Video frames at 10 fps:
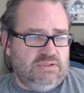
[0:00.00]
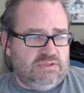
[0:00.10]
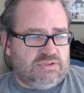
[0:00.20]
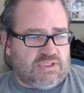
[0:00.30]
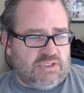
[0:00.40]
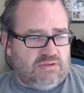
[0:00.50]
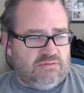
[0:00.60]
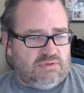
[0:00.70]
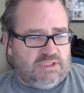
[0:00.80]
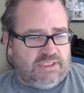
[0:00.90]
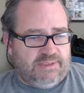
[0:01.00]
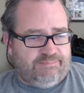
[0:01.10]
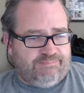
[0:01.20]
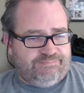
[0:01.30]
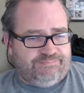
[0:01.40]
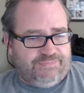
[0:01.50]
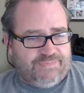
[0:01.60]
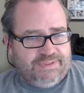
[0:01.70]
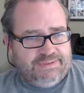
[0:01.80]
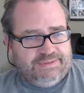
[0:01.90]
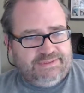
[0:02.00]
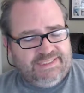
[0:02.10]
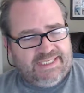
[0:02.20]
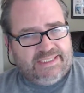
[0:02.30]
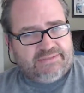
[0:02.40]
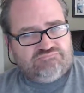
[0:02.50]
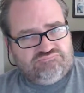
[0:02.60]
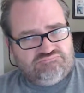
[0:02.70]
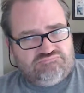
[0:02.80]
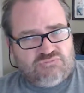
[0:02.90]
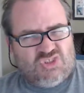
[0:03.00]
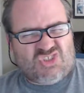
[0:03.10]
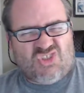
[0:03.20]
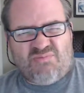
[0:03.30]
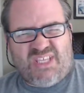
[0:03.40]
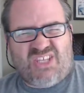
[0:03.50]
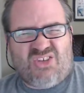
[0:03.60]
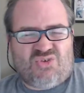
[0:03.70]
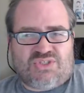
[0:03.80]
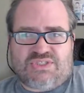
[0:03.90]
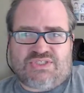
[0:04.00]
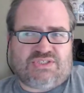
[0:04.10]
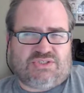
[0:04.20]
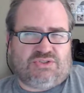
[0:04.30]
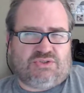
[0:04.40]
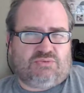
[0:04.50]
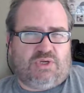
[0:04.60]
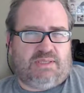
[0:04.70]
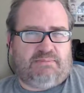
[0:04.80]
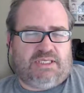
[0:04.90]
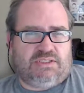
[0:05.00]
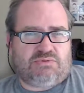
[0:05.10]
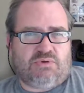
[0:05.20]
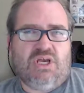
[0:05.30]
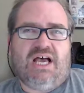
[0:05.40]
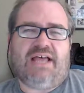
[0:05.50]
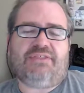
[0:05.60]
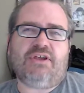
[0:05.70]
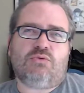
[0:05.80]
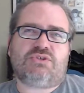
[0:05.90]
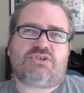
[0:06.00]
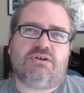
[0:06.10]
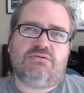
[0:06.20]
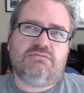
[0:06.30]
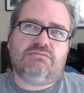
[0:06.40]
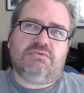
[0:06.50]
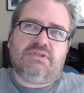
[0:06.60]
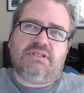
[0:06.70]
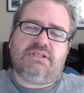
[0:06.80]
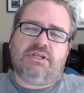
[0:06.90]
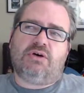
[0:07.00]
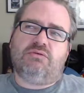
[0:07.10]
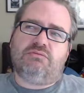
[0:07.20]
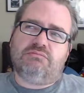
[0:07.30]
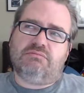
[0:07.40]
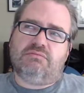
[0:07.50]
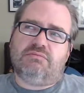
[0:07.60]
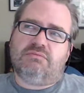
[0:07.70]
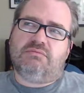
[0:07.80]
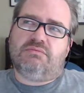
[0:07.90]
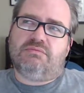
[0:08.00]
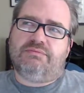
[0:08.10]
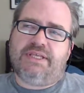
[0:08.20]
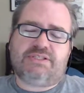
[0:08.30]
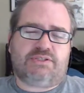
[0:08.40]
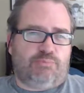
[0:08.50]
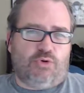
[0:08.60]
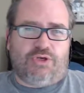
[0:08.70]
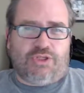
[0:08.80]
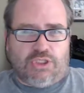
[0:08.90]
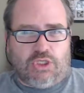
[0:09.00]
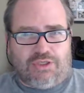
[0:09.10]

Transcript: So um, yeah, just not making good decisions while I'm in it as well. I think also, you know, here's the point of the log.